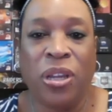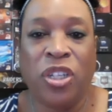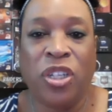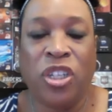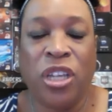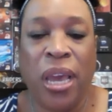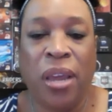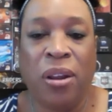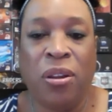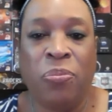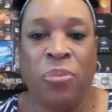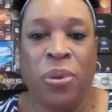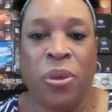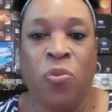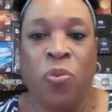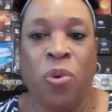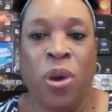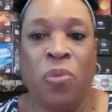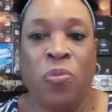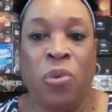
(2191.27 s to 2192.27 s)
channel be
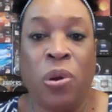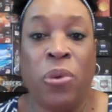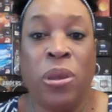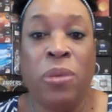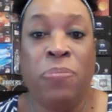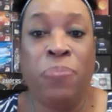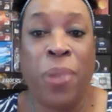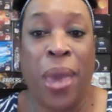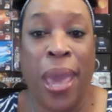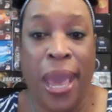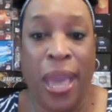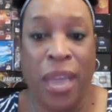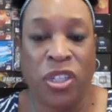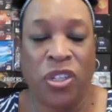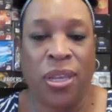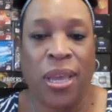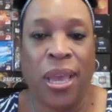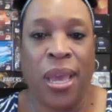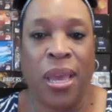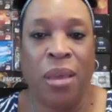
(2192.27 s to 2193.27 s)
one where we bash
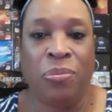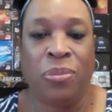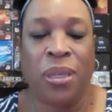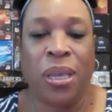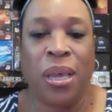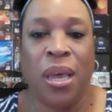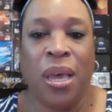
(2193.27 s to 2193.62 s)
games,